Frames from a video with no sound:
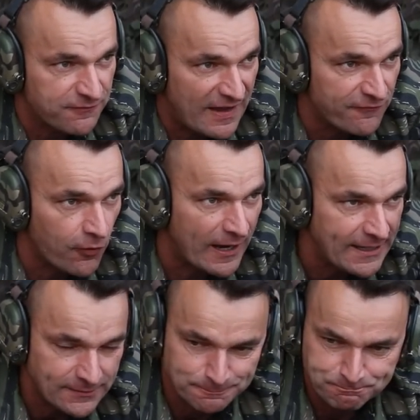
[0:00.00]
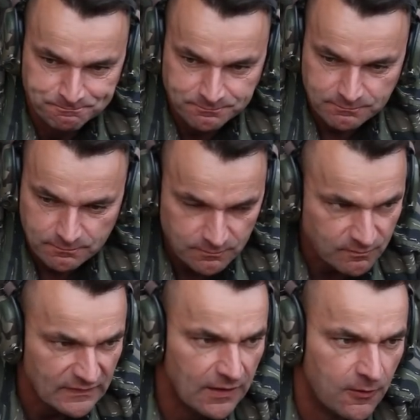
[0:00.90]
508.
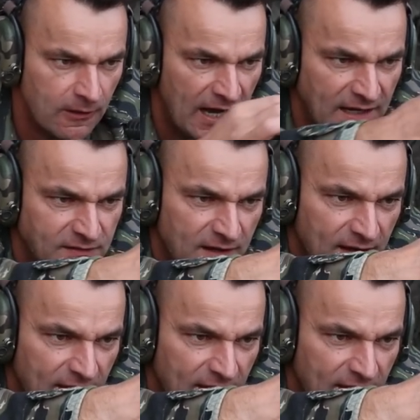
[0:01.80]
Okay. All right.